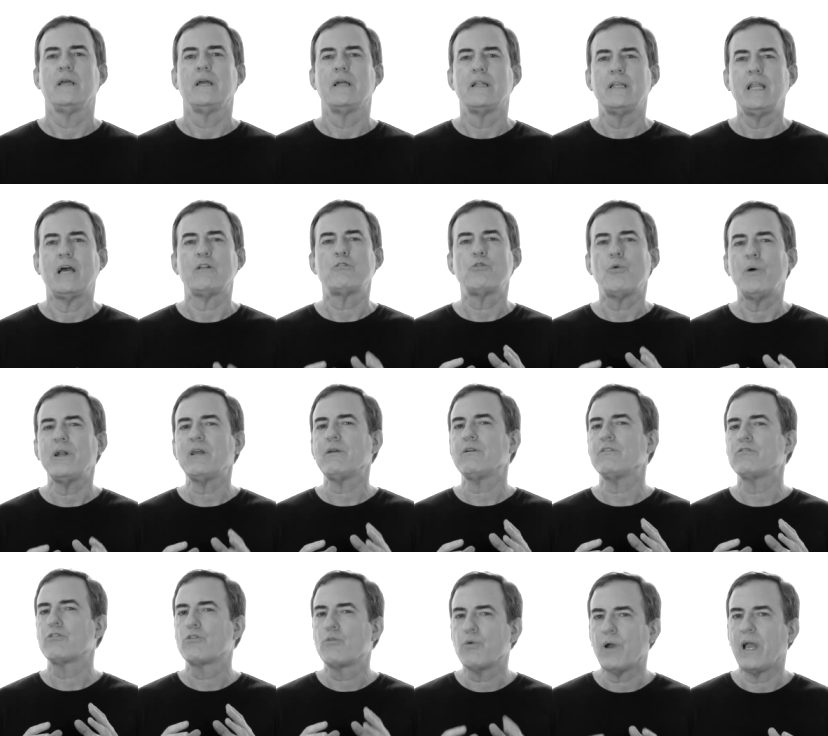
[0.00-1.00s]
Now, Twitter
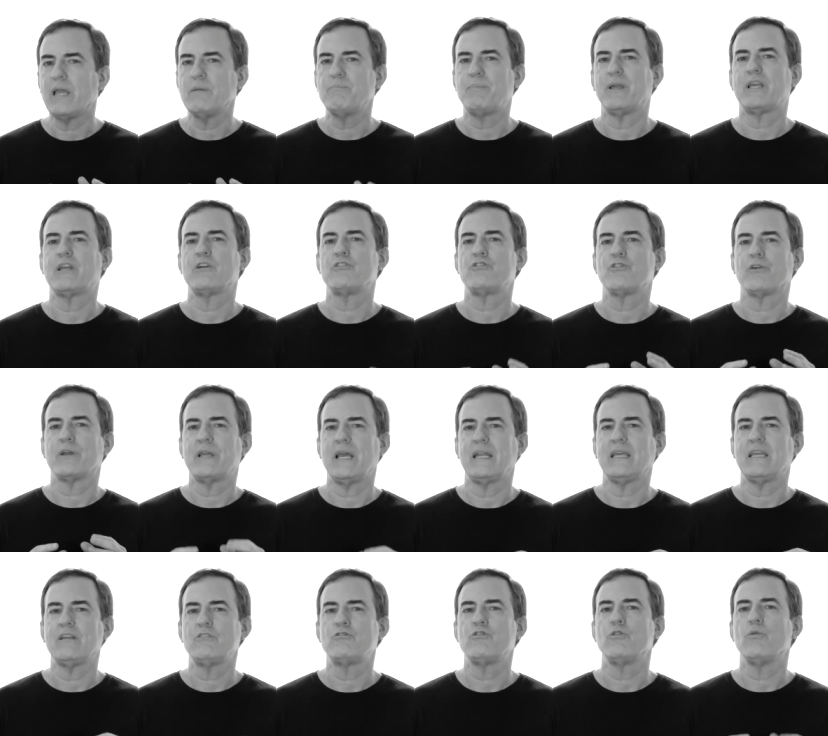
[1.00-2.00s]
is great because you're
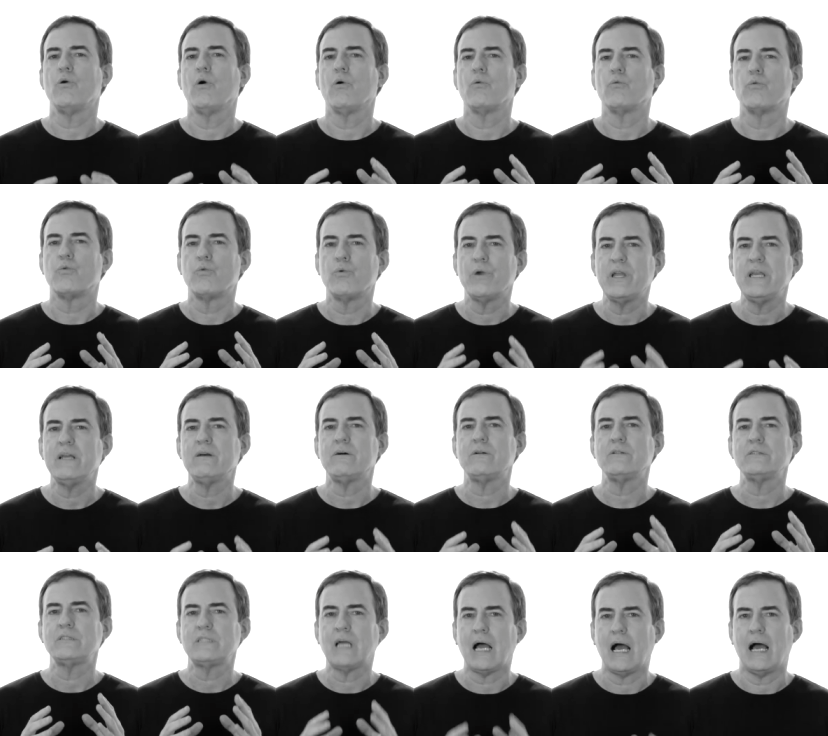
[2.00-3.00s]
getting into
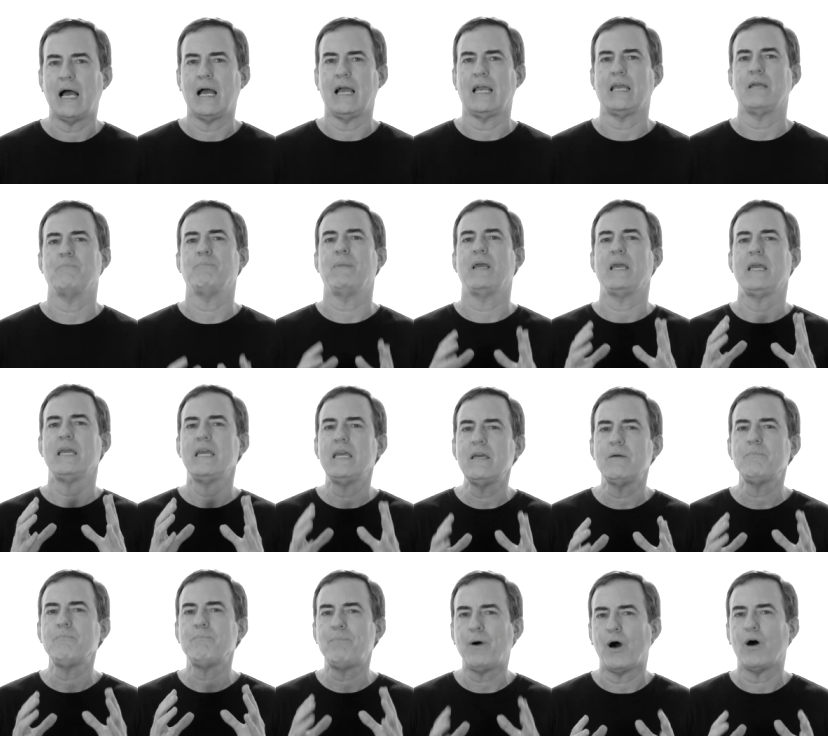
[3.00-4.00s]
real-time,
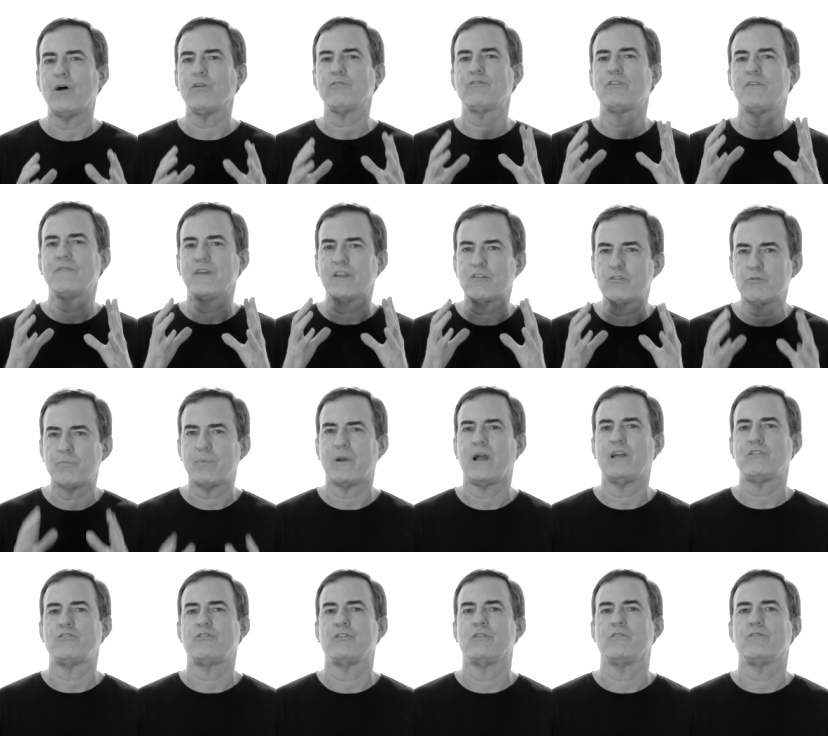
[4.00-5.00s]
impulsive
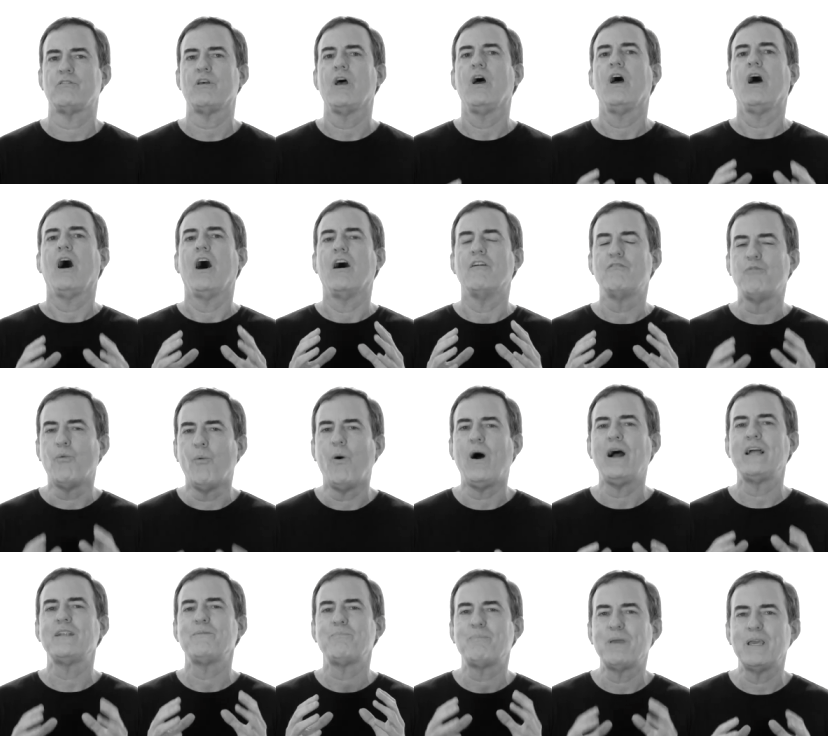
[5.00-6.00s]
expressions of
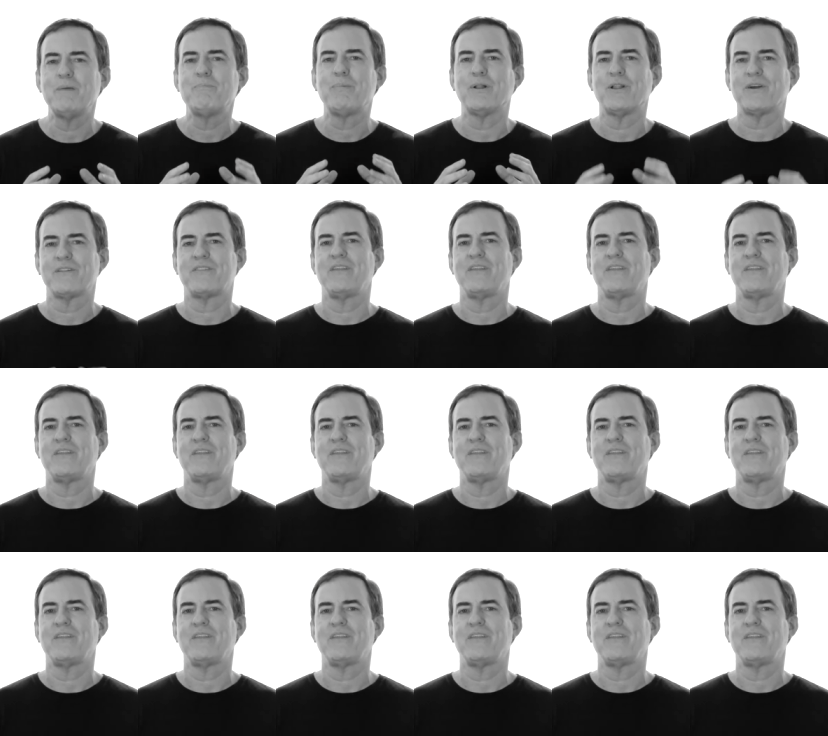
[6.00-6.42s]
what people are